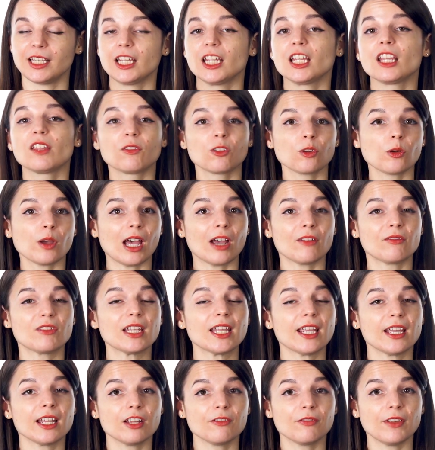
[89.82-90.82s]
If you have
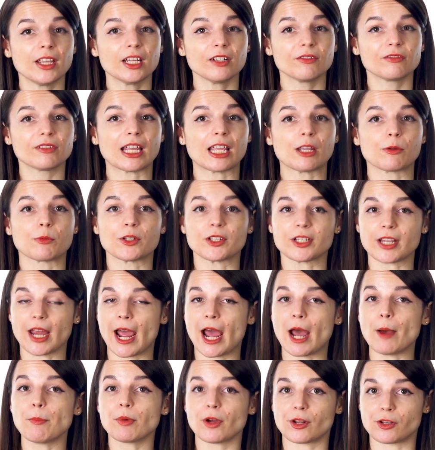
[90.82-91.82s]
the Innovative Language
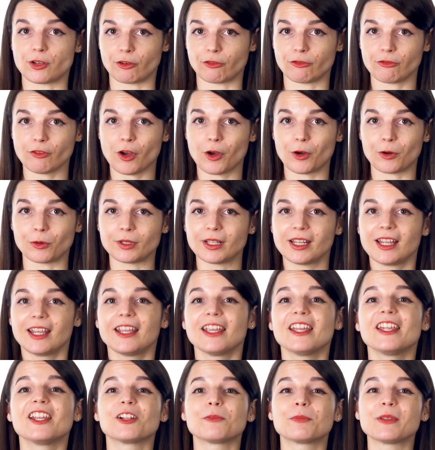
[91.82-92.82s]
app on your phone,
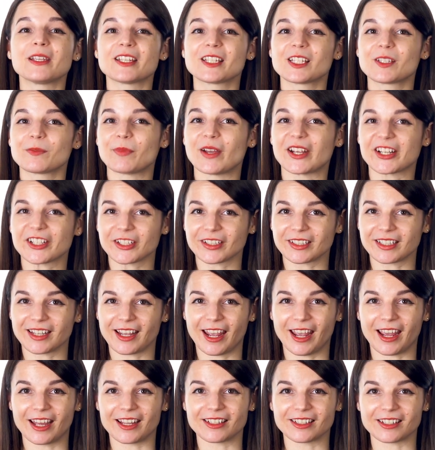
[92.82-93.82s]
it'll be especially
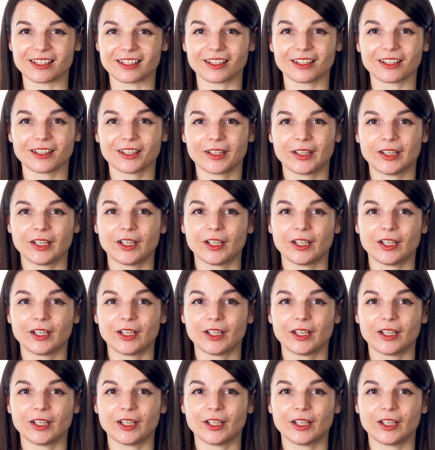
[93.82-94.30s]
handy.